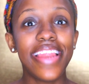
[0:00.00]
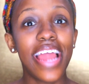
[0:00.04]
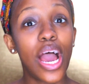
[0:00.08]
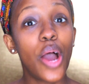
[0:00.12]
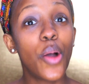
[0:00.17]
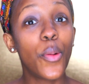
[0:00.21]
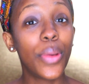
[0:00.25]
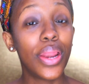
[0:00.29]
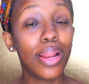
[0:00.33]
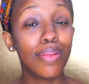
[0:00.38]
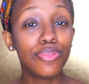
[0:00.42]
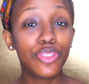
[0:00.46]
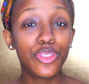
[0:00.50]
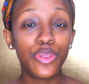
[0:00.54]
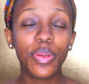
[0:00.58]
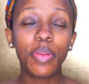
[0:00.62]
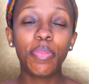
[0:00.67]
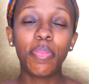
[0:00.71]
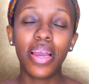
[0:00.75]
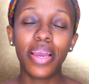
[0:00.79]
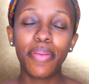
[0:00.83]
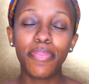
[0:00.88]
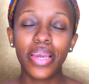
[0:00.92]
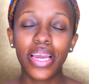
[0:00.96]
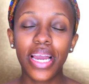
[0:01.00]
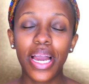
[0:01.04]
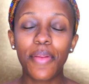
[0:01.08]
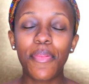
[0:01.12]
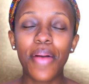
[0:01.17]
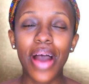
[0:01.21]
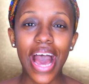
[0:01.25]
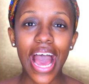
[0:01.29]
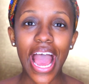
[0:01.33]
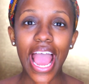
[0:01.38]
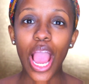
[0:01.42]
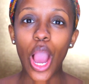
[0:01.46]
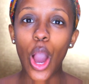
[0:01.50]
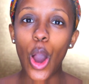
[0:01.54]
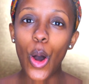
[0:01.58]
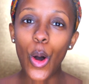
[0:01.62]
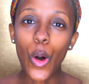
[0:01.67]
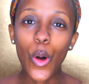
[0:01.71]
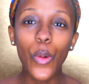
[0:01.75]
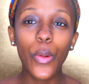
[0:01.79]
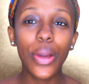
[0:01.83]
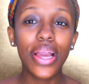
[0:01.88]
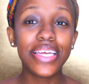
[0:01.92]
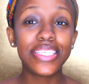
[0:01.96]
Now, when I'm doing my makeup, I
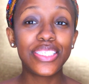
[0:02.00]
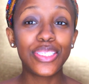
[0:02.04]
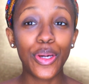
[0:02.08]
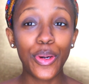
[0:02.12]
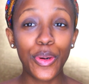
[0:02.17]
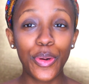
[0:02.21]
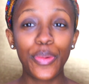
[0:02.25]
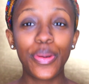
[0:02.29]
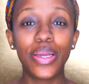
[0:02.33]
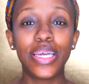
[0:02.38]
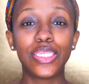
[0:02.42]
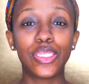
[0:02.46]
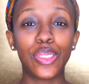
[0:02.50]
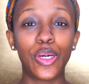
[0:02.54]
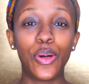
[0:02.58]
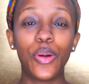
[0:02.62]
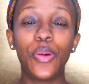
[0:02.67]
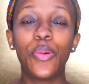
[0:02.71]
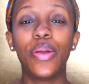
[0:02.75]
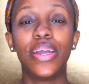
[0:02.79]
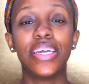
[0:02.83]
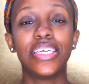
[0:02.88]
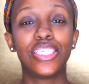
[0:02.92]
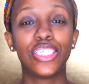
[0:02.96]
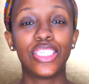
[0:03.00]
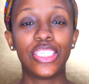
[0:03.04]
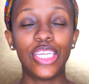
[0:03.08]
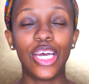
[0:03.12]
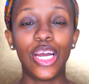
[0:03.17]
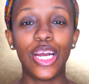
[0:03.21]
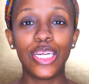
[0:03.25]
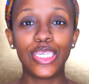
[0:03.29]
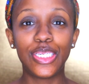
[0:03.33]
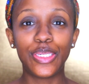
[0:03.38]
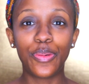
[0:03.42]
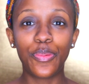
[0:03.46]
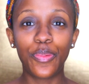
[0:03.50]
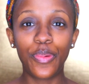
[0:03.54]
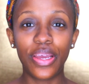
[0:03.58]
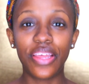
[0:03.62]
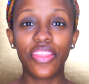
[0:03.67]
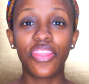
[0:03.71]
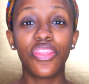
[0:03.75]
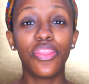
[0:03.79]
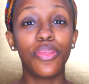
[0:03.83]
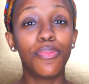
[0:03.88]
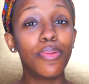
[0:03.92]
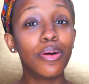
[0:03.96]
always start
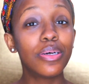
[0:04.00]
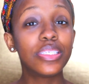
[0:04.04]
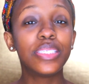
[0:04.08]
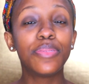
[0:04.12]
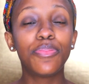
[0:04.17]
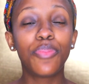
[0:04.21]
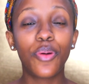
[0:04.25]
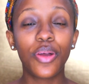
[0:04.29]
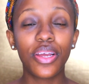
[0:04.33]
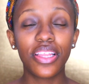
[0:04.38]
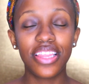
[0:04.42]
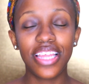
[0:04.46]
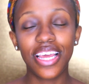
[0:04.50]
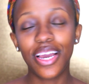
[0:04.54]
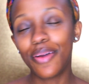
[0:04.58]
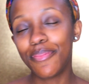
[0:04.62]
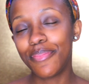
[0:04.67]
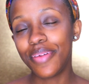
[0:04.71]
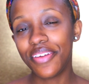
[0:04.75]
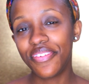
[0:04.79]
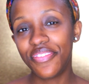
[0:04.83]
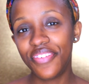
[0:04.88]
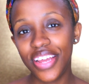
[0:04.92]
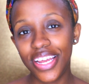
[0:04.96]
with the most important thing on my